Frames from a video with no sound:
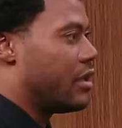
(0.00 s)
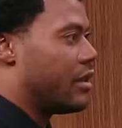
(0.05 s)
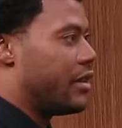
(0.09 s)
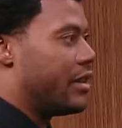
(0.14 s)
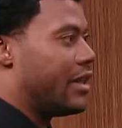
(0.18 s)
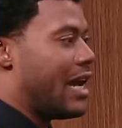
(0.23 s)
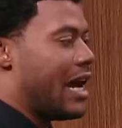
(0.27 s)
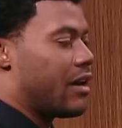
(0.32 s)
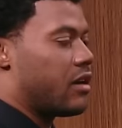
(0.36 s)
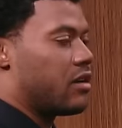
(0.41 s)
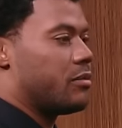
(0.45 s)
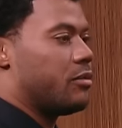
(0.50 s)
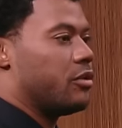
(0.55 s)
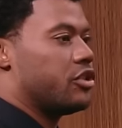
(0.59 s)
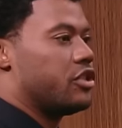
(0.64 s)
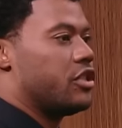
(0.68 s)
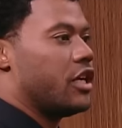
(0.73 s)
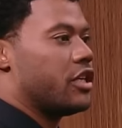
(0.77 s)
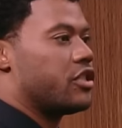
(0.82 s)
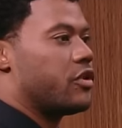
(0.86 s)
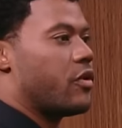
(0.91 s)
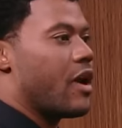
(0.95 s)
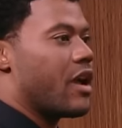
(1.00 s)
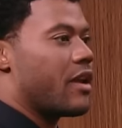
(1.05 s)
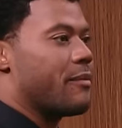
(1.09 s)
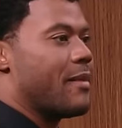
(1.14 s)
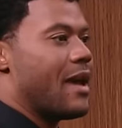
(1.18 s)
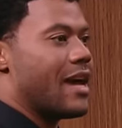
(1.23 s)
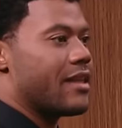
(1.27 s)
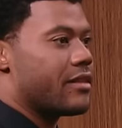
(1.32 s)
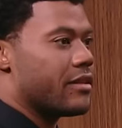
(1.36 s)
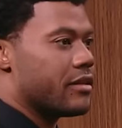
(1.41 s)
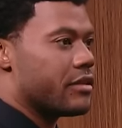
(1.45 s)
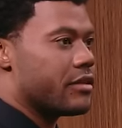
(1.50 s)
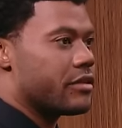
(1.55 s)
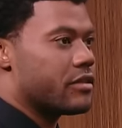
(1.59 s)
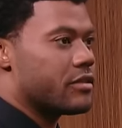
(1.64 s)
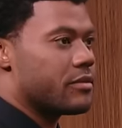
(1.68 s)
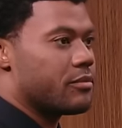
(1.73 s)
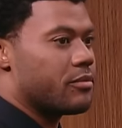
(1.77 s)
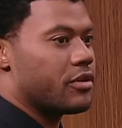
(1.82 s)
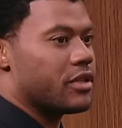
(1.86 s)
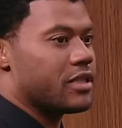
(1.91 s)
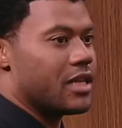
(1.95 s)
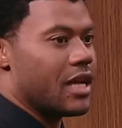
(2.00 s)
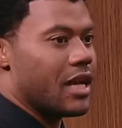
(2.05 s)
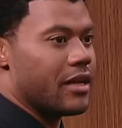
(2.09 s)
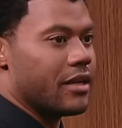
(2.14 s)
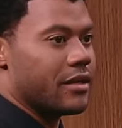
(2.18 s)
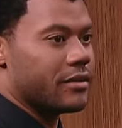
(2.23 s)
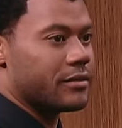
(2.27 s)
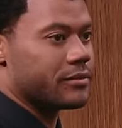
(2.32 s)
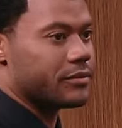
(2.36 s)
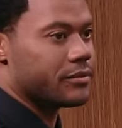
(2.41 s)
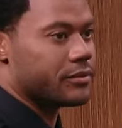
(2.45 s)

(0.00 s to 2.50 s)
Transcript: The Honorable Judge Greg Mathis presiding.